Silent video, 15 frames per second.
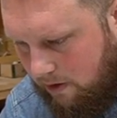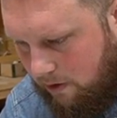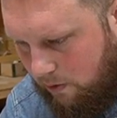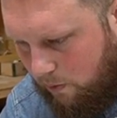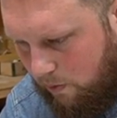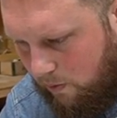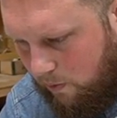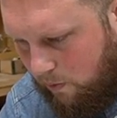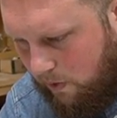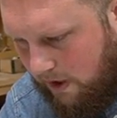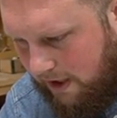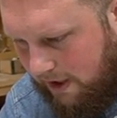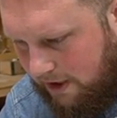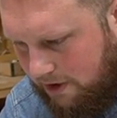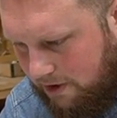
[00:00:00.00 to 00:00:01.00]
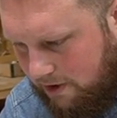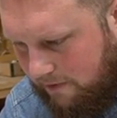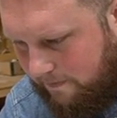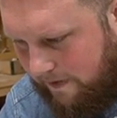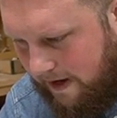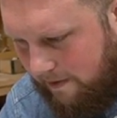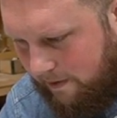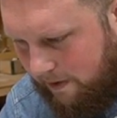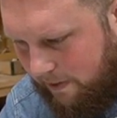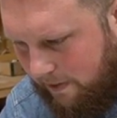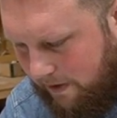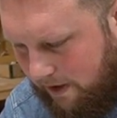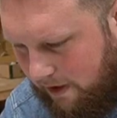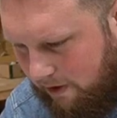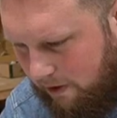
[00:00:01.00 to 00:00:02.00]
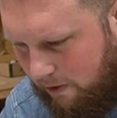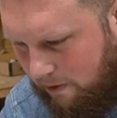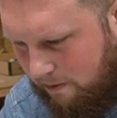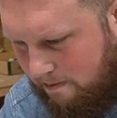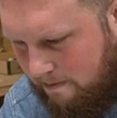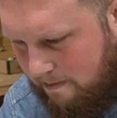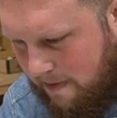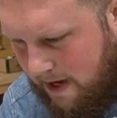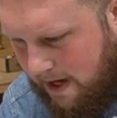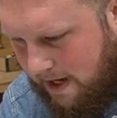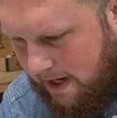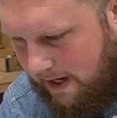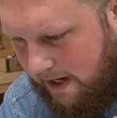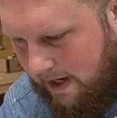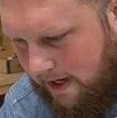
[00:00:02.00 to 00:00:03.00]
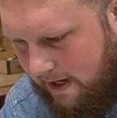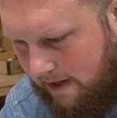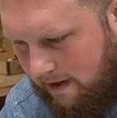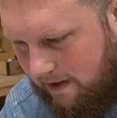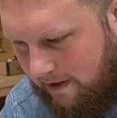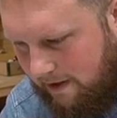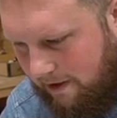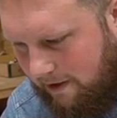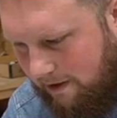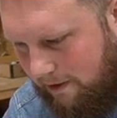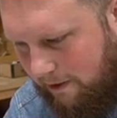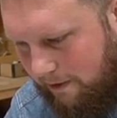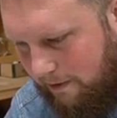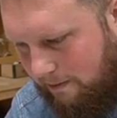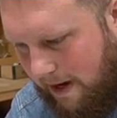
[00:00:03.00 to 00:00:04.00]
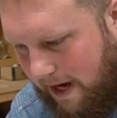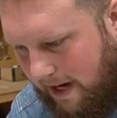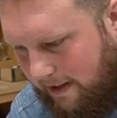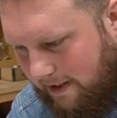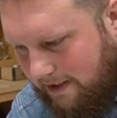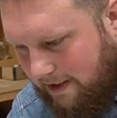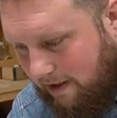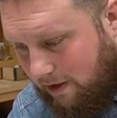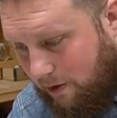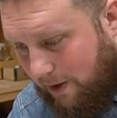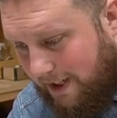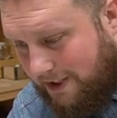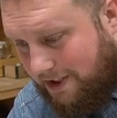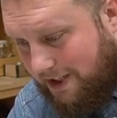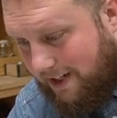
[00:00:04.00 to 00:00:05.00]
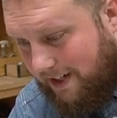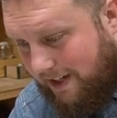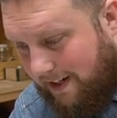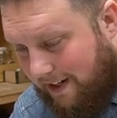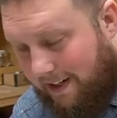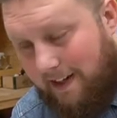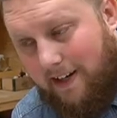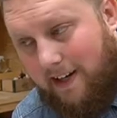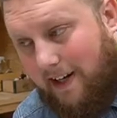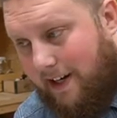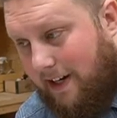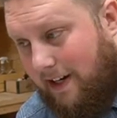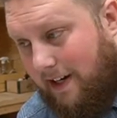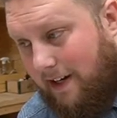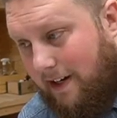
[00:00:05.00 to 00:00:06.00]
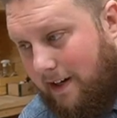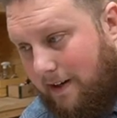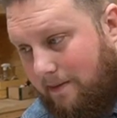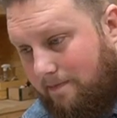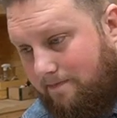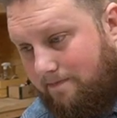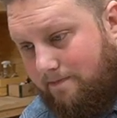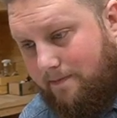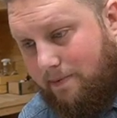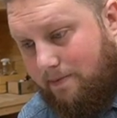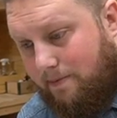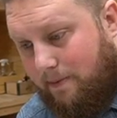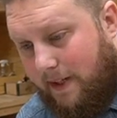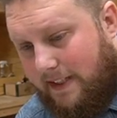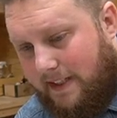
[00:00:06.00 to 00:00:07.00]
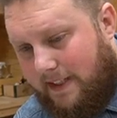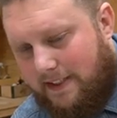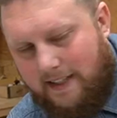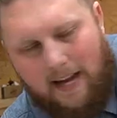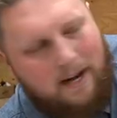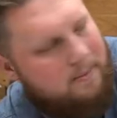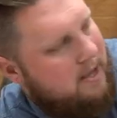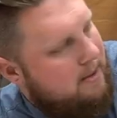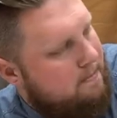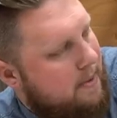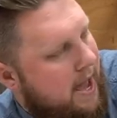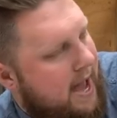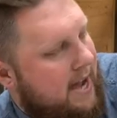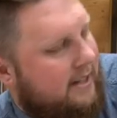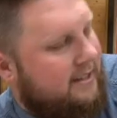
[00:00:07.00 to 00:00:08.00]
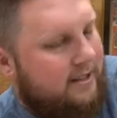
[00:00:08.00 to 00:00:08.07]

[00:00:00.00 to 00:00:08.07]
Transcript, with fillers: What is your favorite thing you made? Oh man, that's a good question. Uh, it's it's got to be a bag